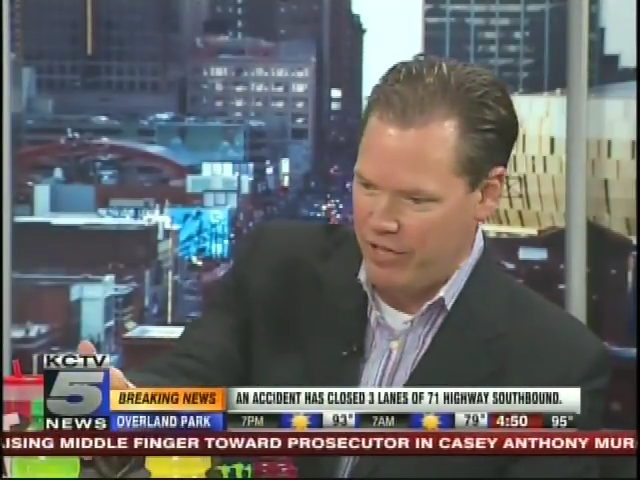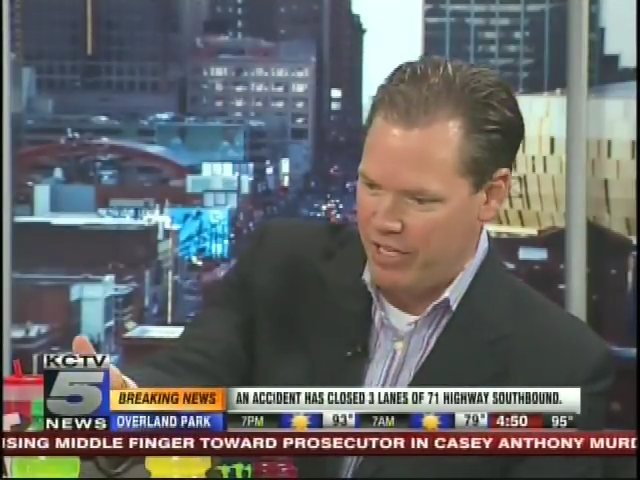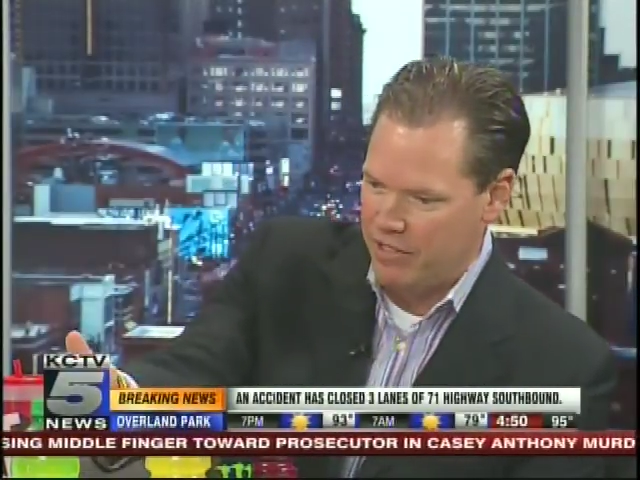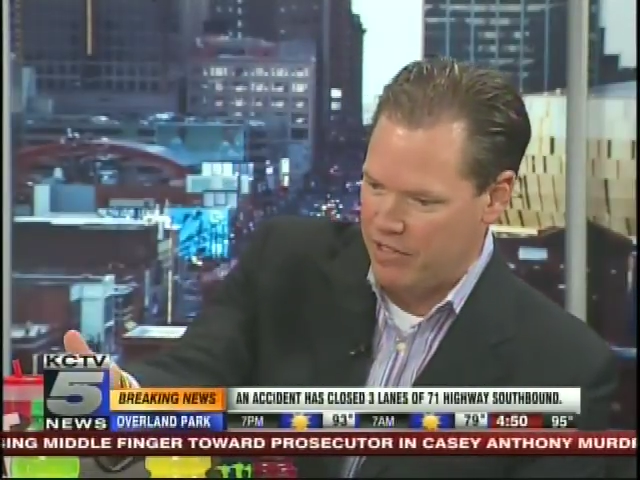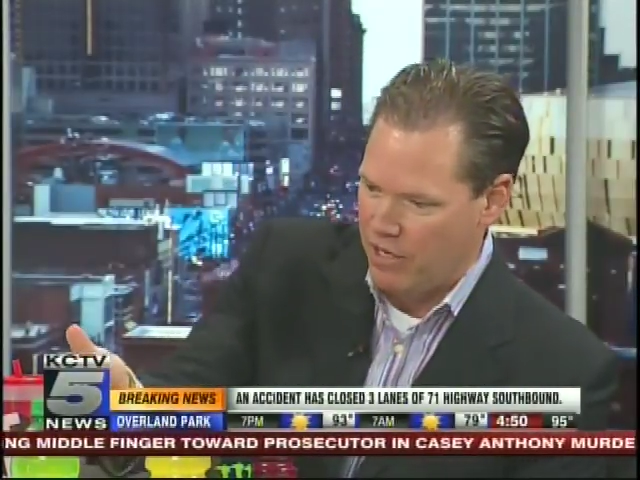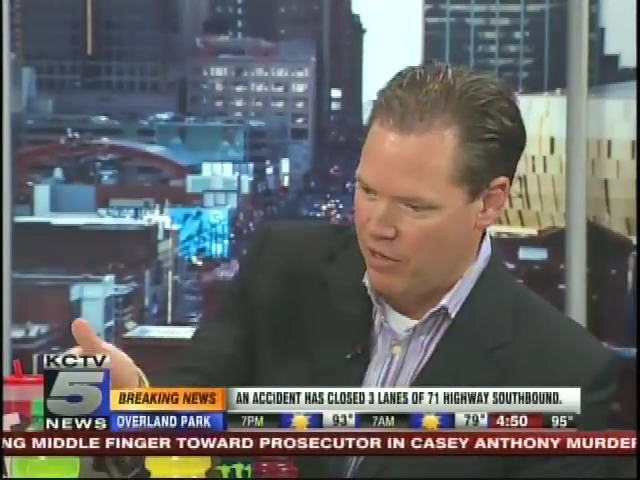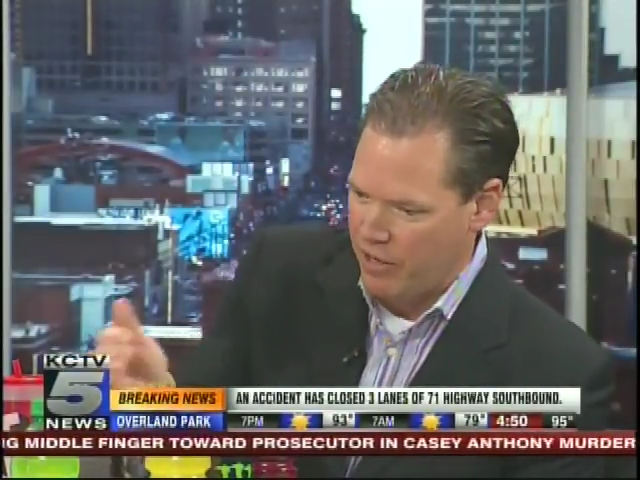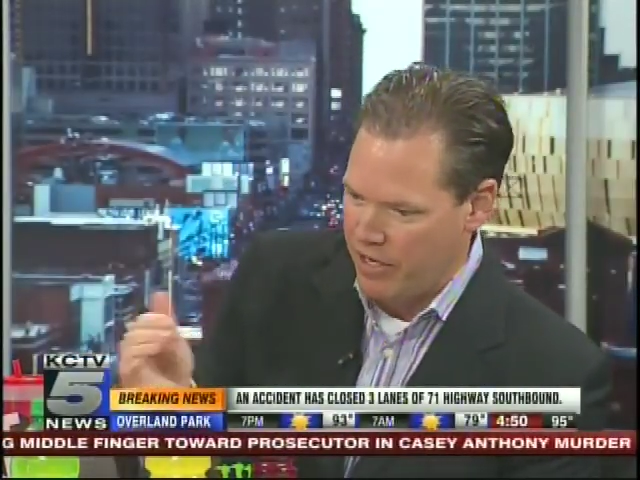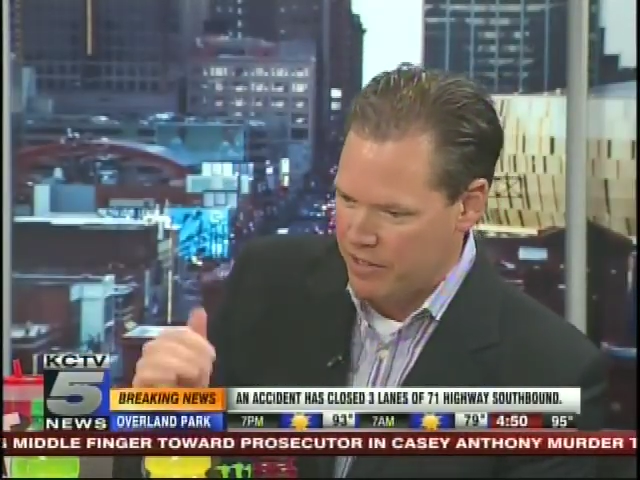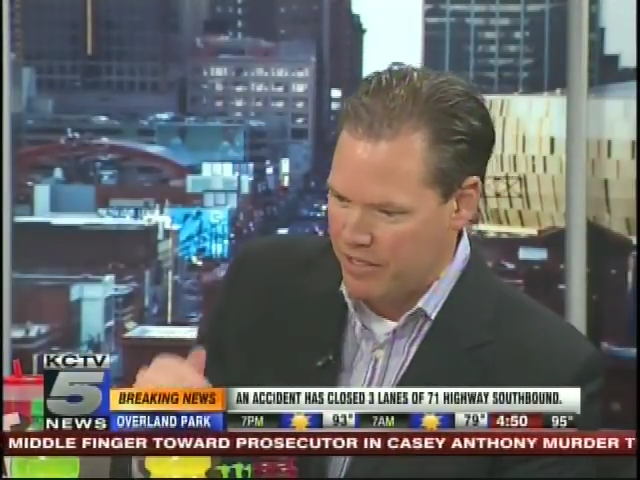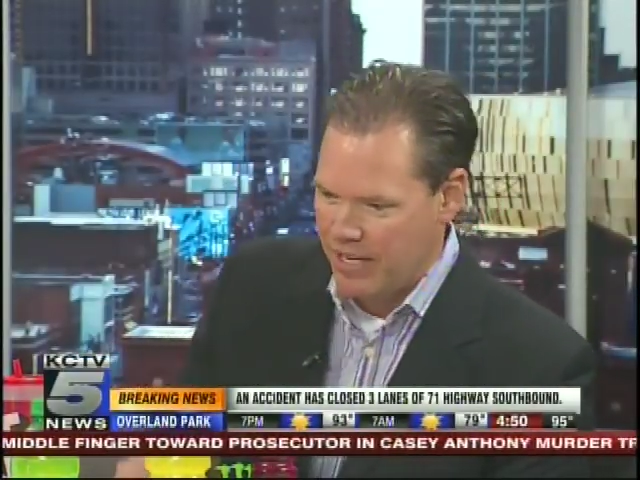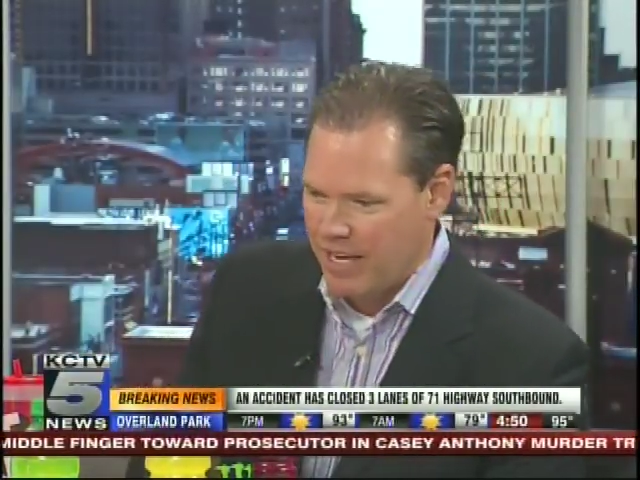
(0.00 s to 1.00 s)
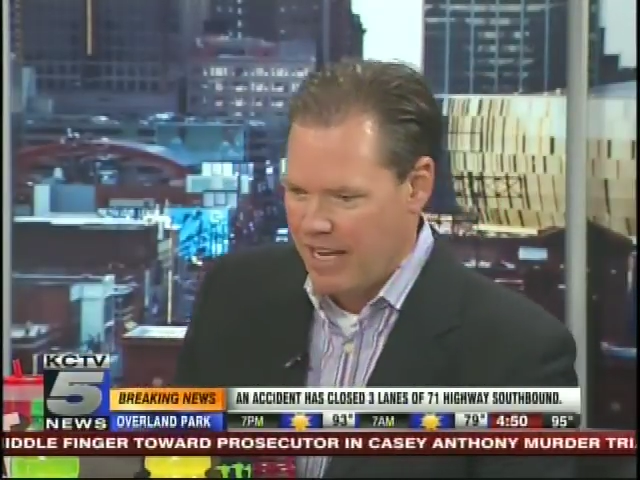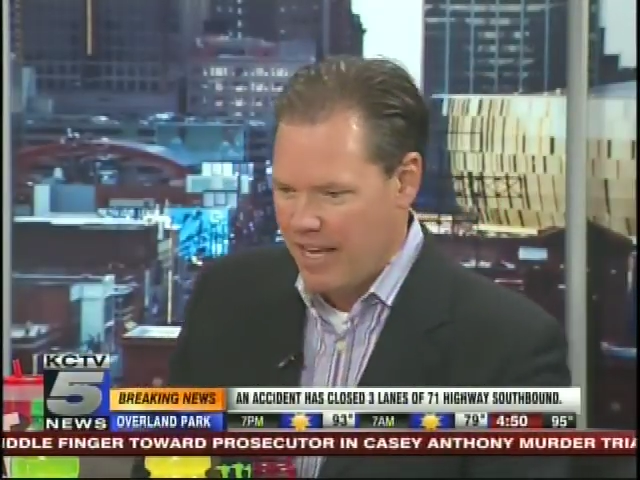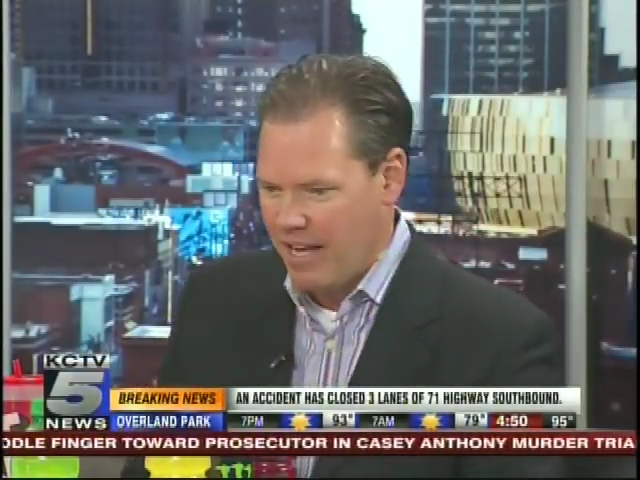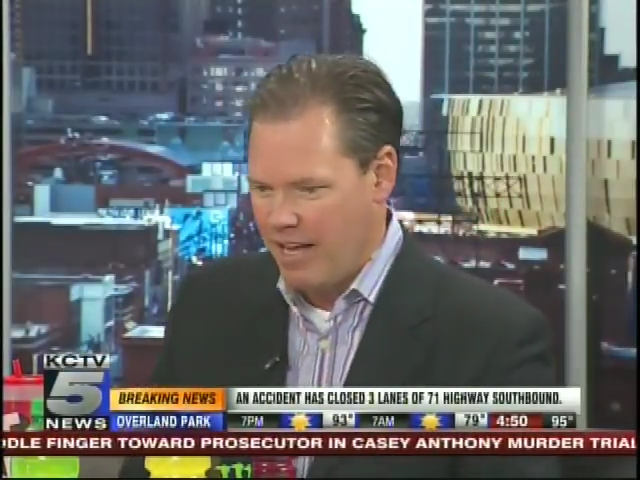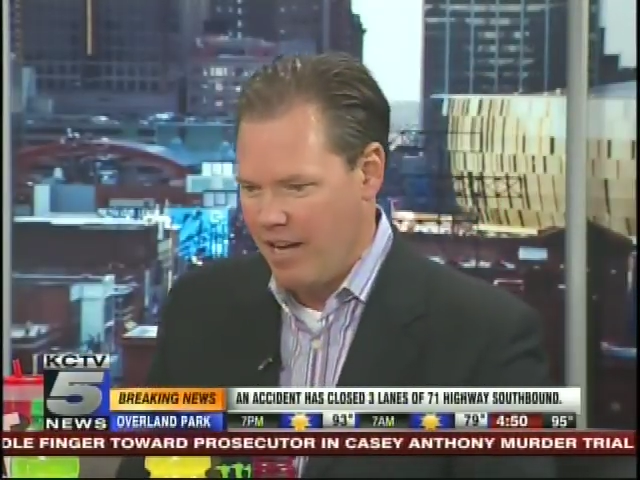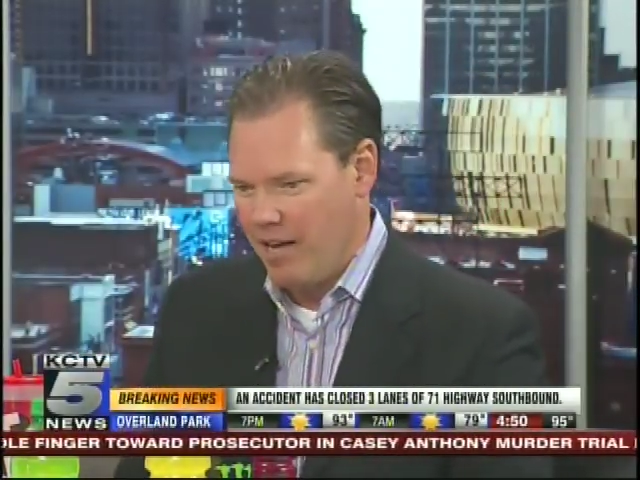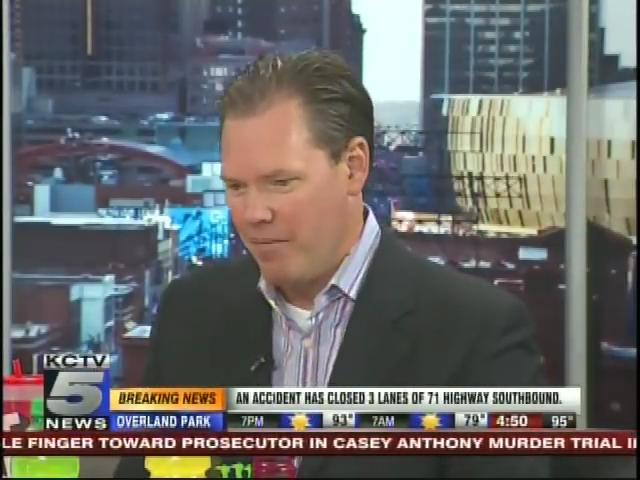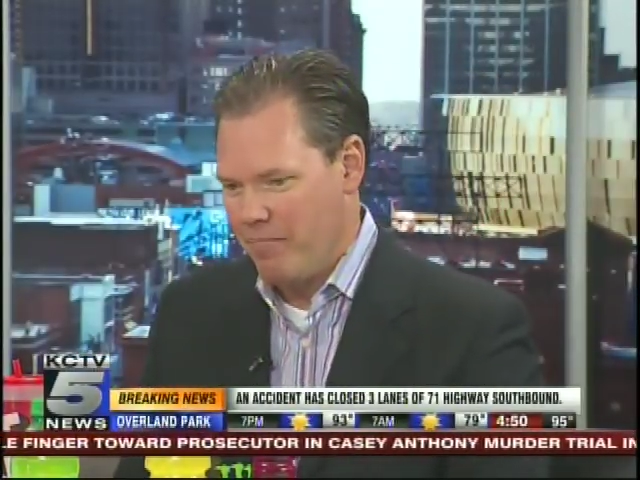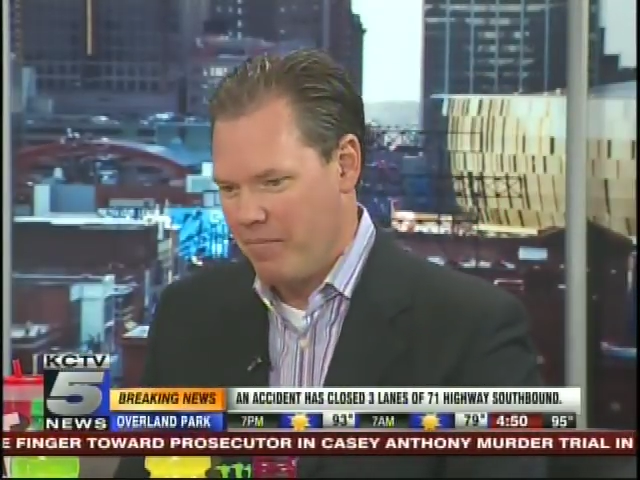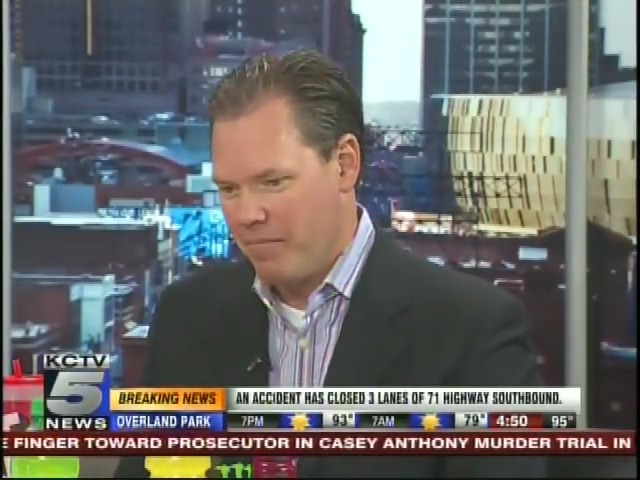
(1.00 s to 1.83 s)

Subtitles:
these sodas. I